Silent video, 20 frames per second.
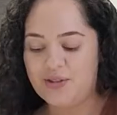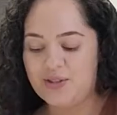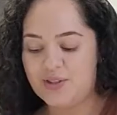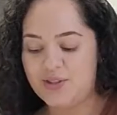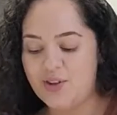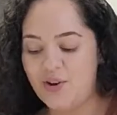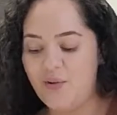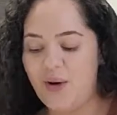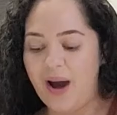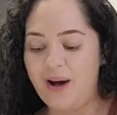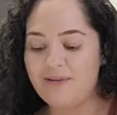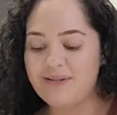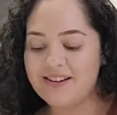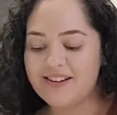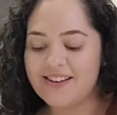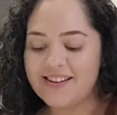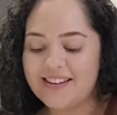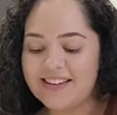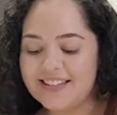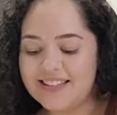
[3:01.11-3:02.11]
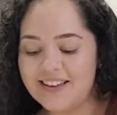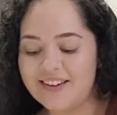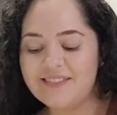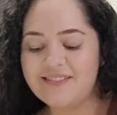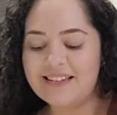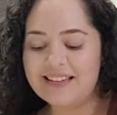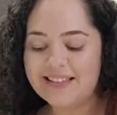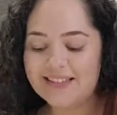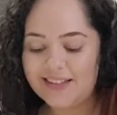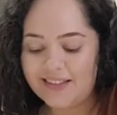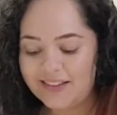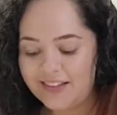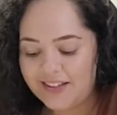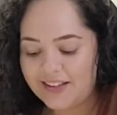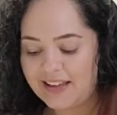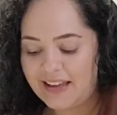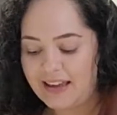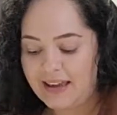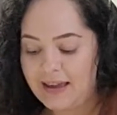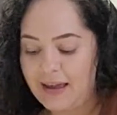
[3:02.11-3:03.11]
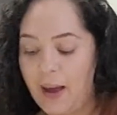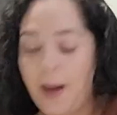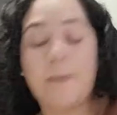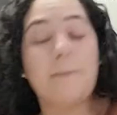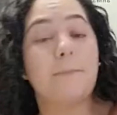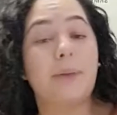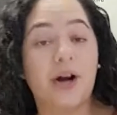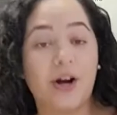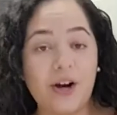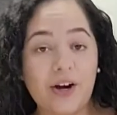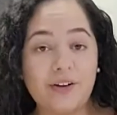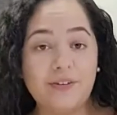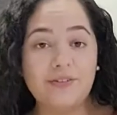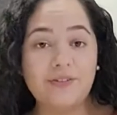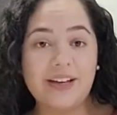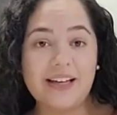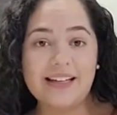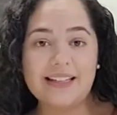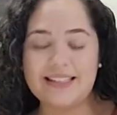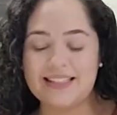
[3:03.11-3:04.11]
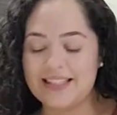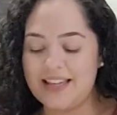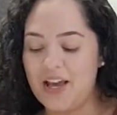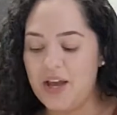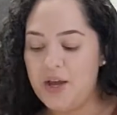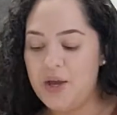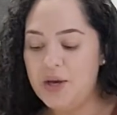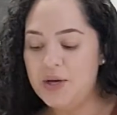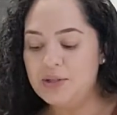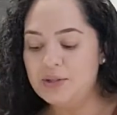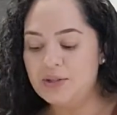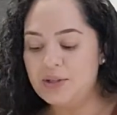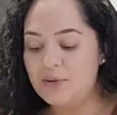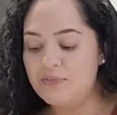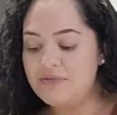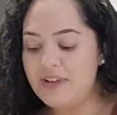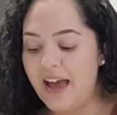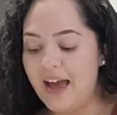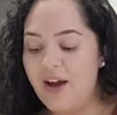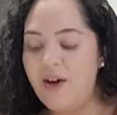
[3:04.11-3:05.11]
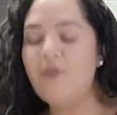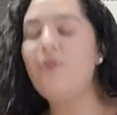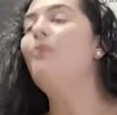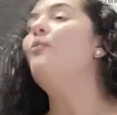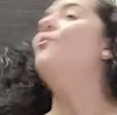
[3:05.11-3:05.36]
So our cookie dough is looking perfect. So now